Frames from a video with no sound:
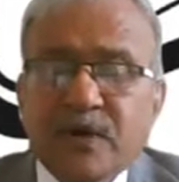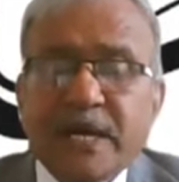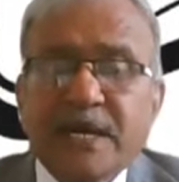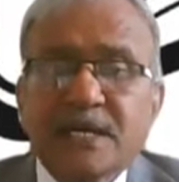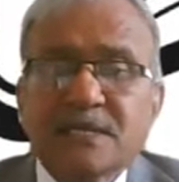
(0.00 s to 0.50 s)

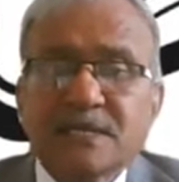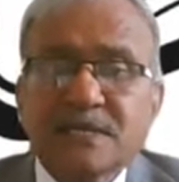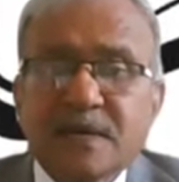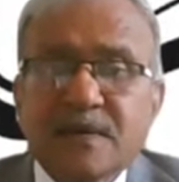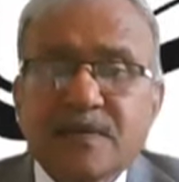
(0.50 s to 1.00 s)
finance
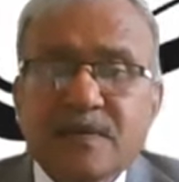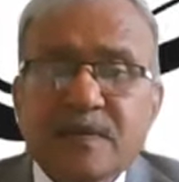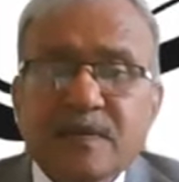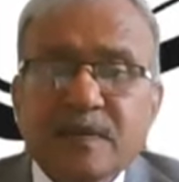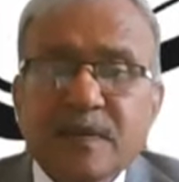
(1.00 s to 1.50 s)

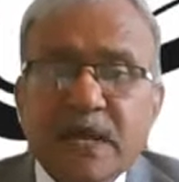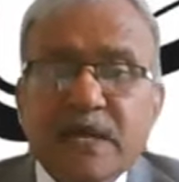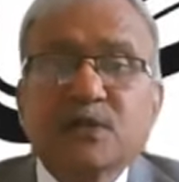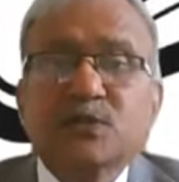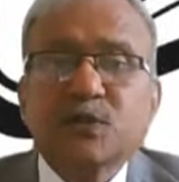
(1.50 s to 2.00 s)

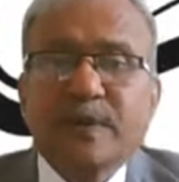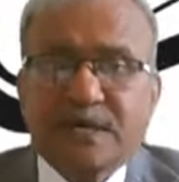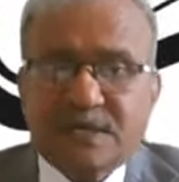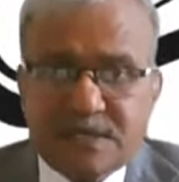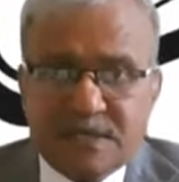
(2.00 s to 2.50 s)

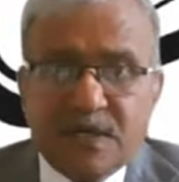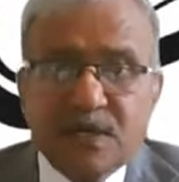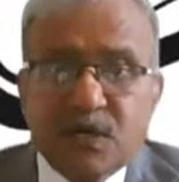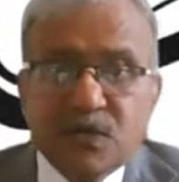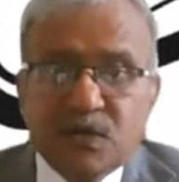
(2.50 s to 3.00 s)
instruments.
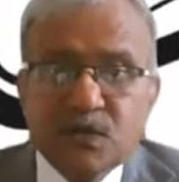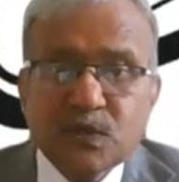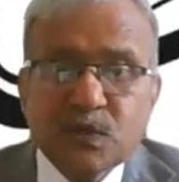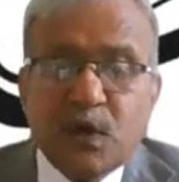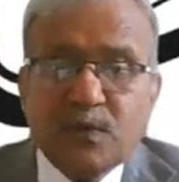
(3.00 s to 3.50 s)
You
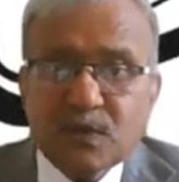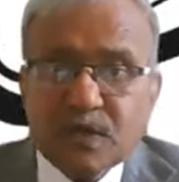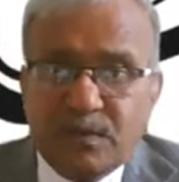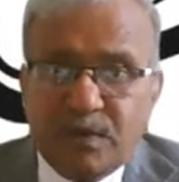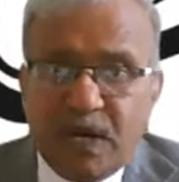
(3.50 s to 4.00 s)
should know
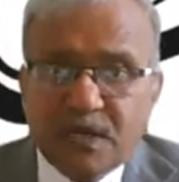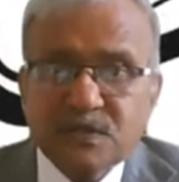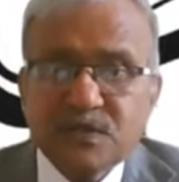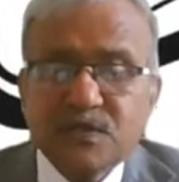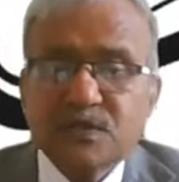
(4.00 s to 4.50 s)
about the
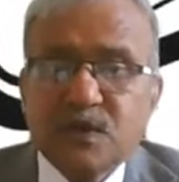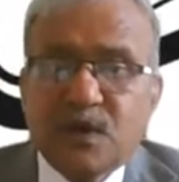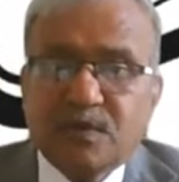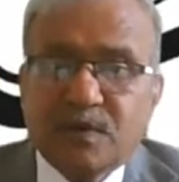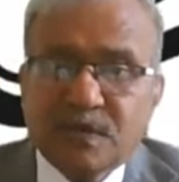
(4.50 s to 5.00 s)
bonds. You should
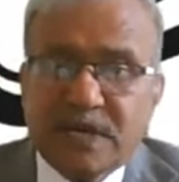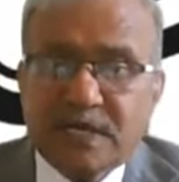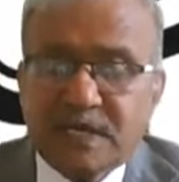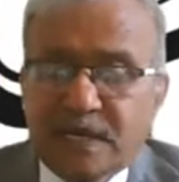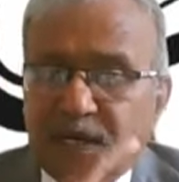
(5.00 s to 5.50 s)
know about
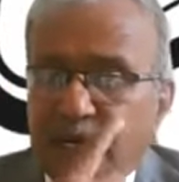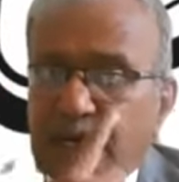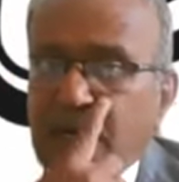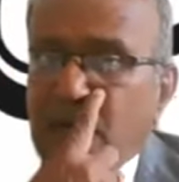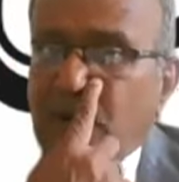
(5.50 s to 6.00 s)
that,
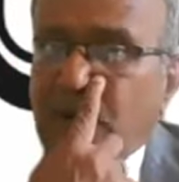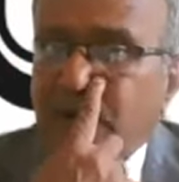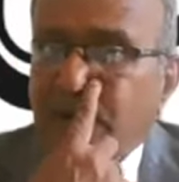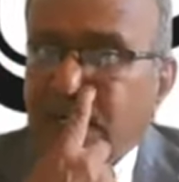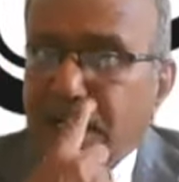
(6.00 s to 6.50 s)

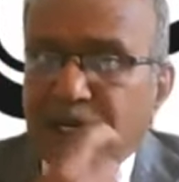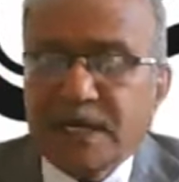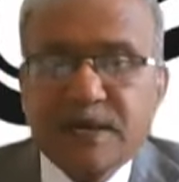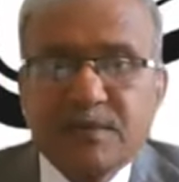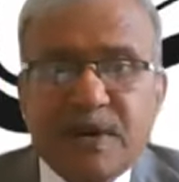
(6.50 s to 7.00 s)
whatever the
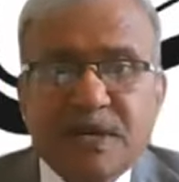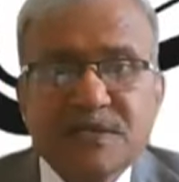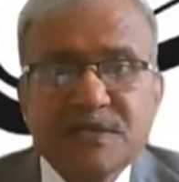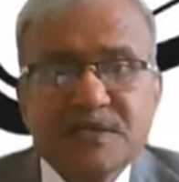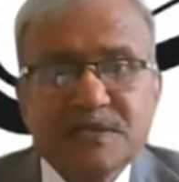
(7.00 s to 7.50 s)

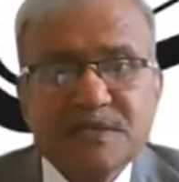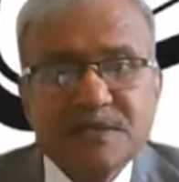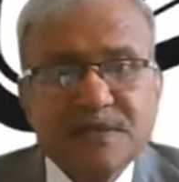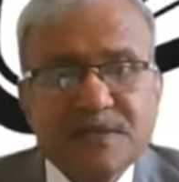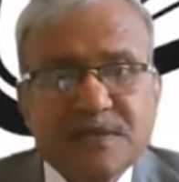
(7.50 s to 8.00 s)
deposits,
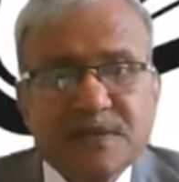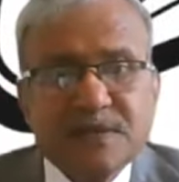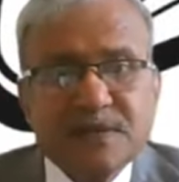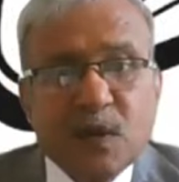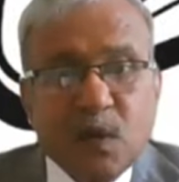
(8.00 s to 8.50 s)

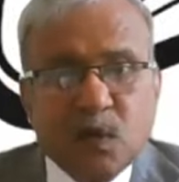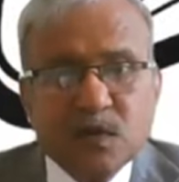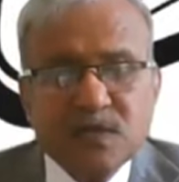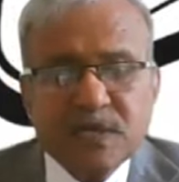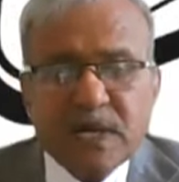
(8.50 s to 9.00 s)

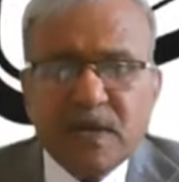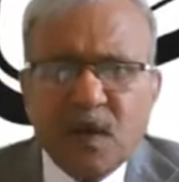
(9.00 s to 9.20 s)
loans,